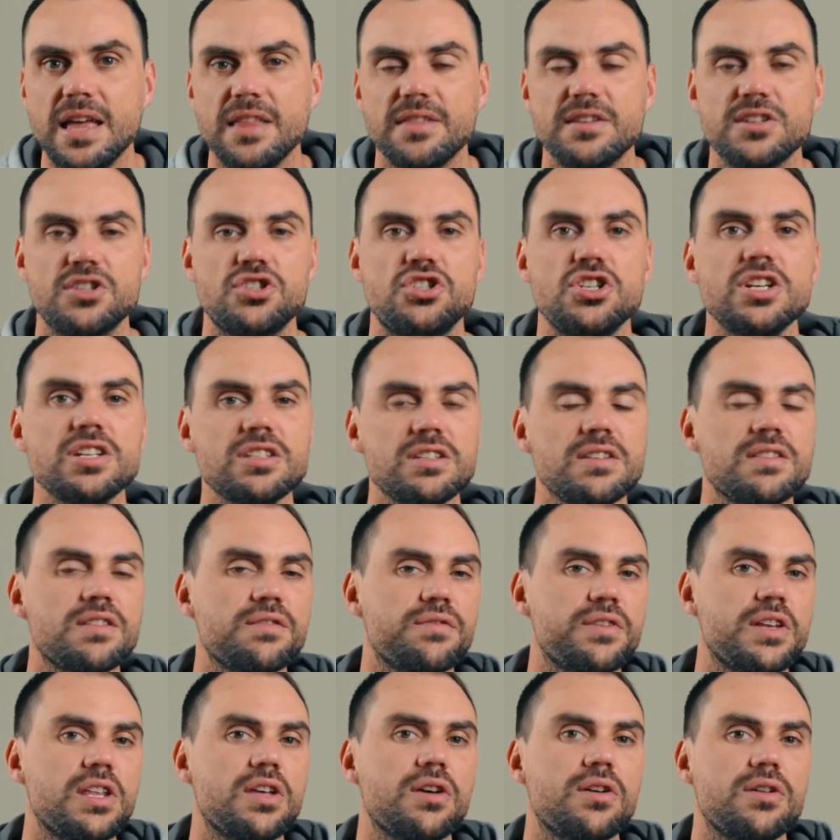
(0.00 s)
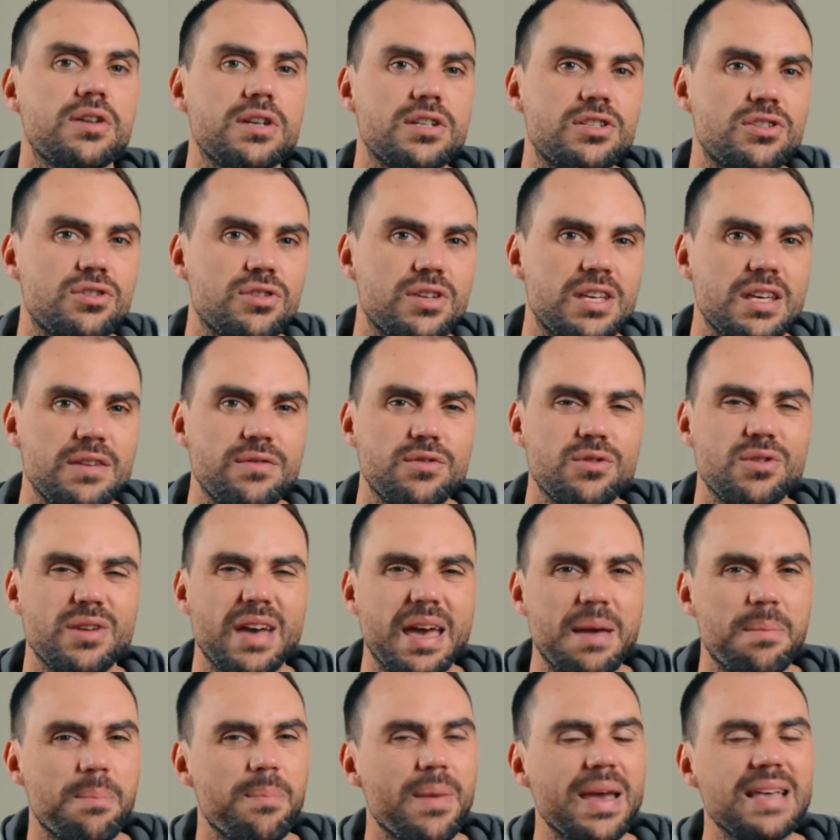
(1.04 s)
the gist of the video is to give you
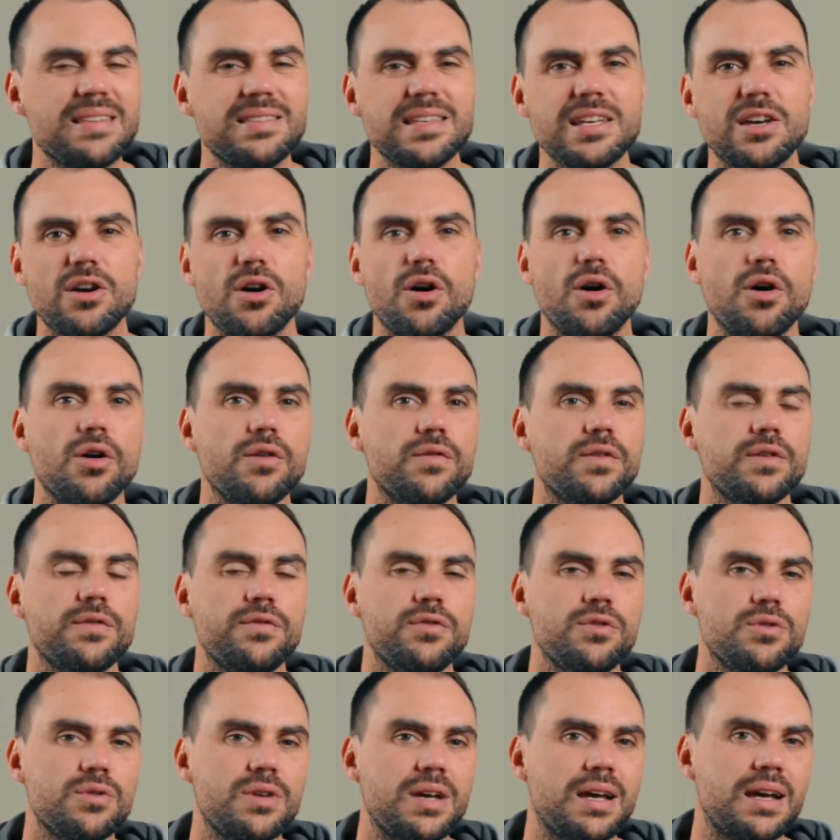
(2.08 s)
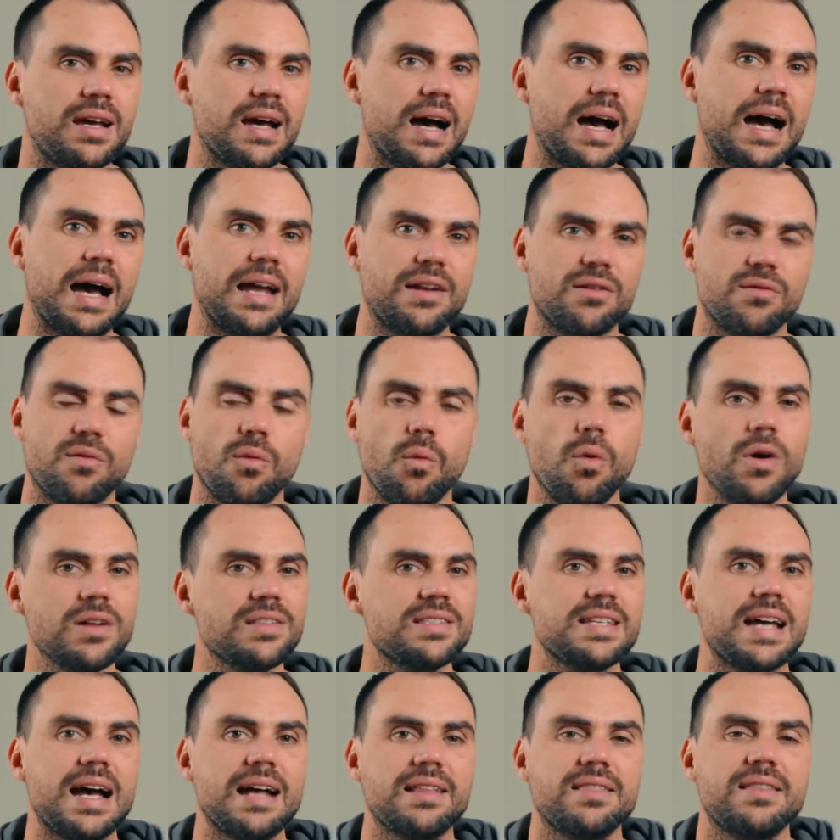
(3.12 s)
a basic overview guide of
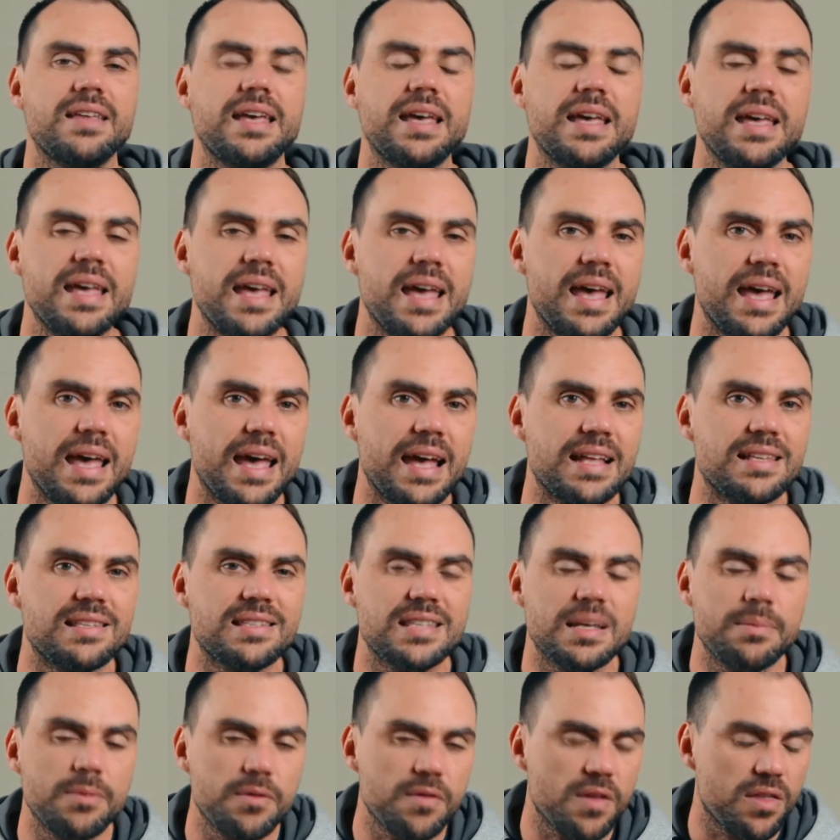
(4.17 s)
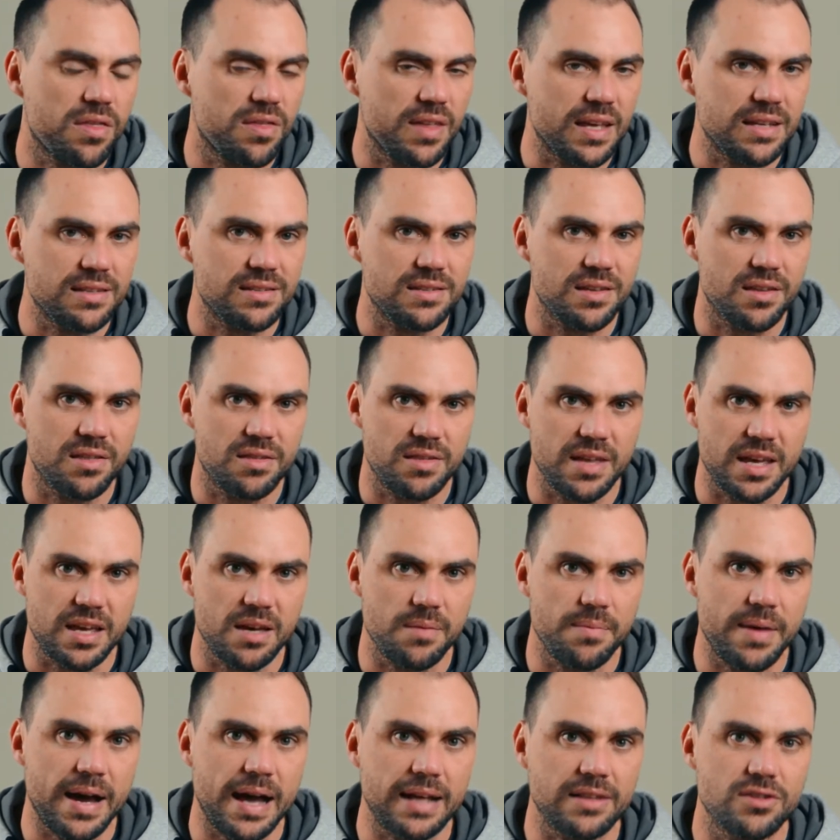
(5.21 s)
what's out there and some of the things to think
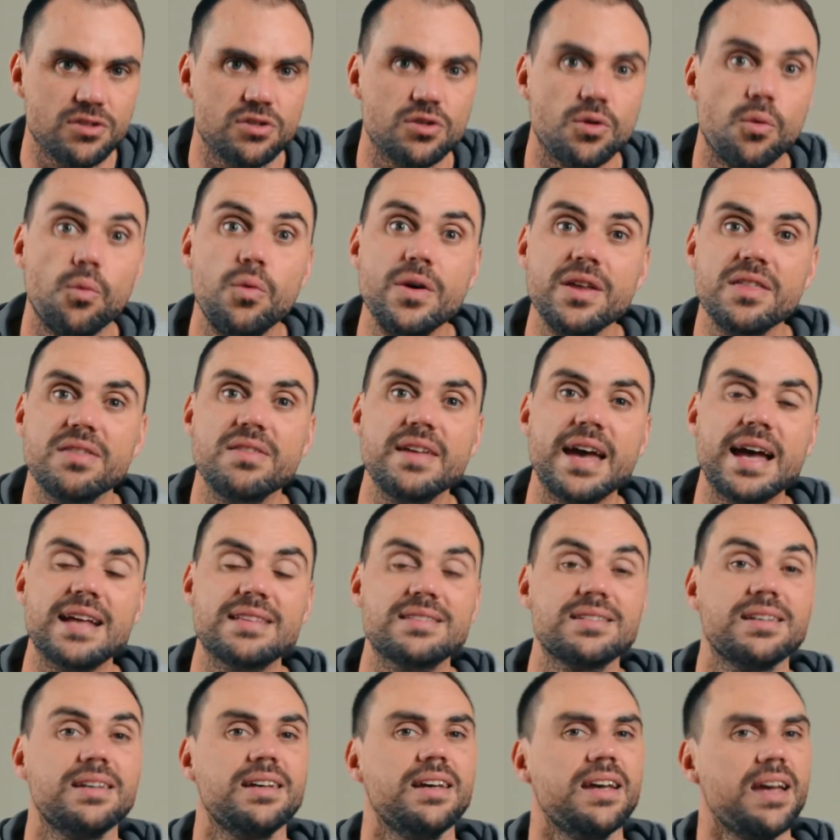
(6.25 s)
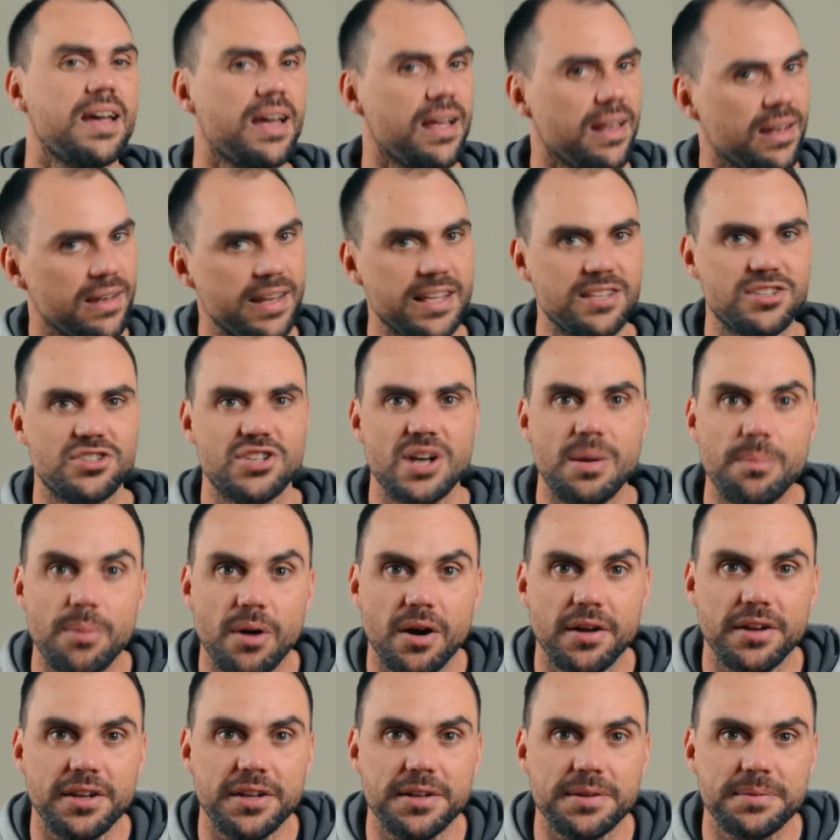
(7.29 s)
about. So with that, let's jump
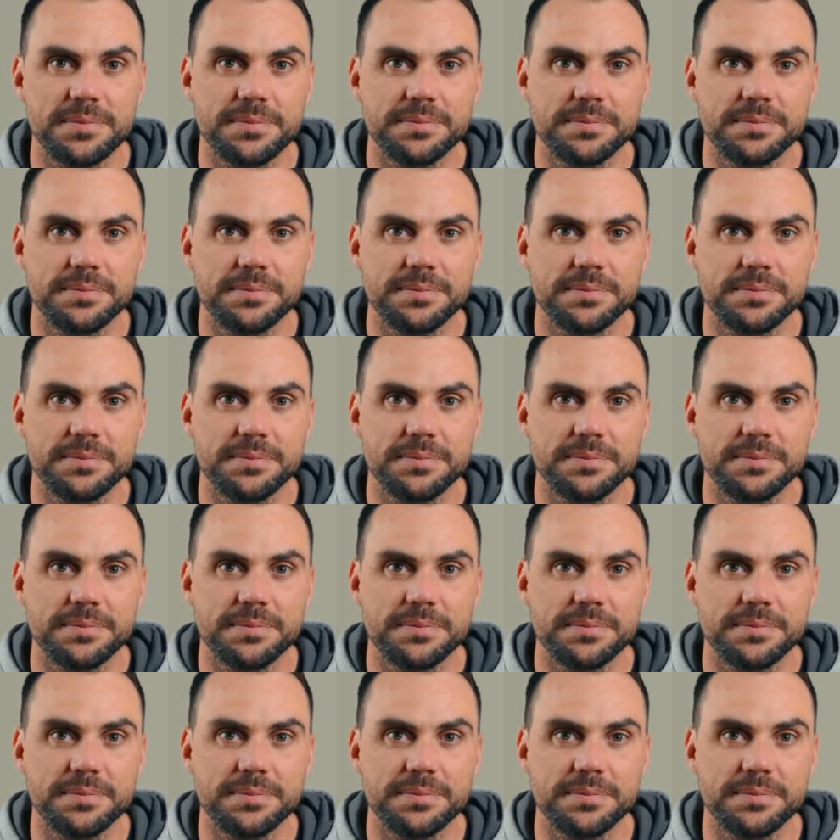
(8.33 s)
on in.